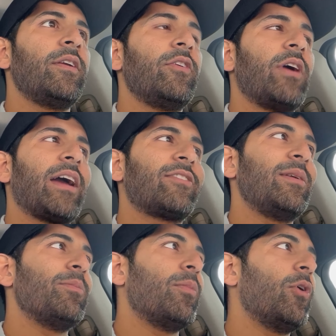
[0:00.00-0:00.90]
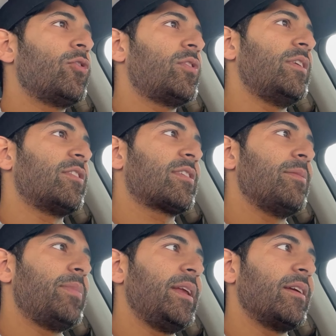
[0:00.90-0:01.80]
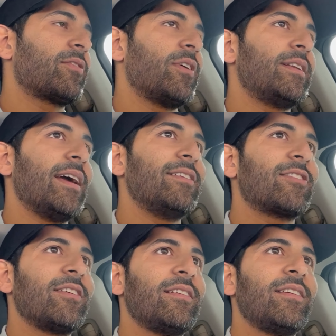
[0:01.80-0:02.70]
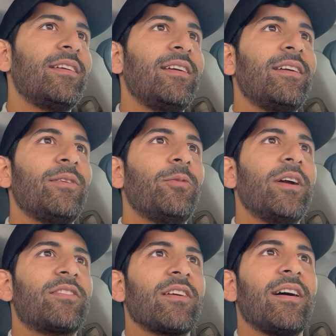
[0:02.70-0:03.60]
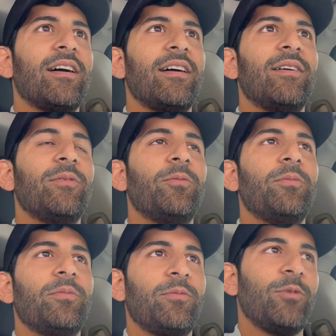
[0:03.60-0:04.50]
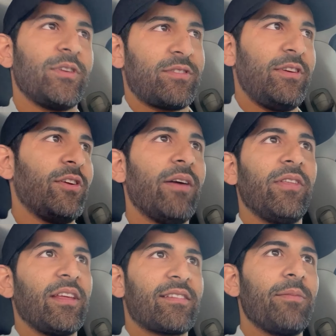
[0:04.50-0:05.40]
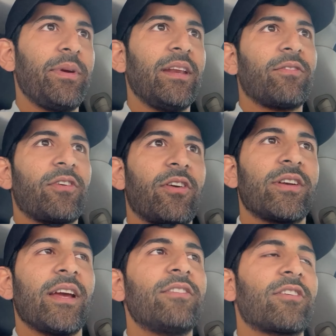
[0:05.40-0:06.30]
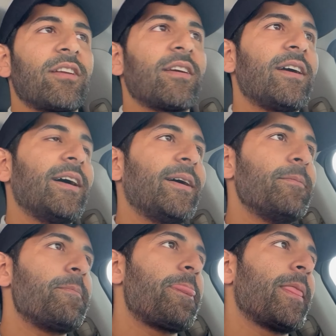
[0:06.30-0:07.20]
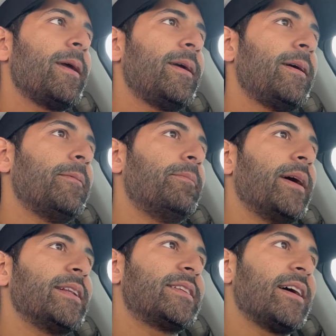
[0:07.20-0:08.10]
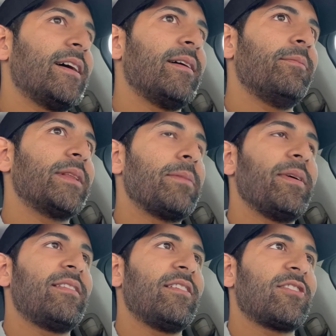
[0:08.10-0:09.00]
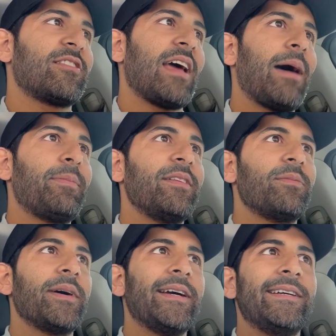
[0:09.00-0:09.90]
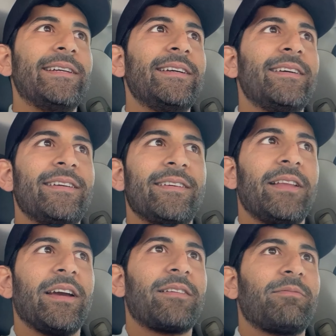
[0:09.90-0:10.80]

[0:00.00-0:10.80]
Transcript: actually mostly just competing for attention, which you know, everything's competing for your attention. But the business just happens. But like,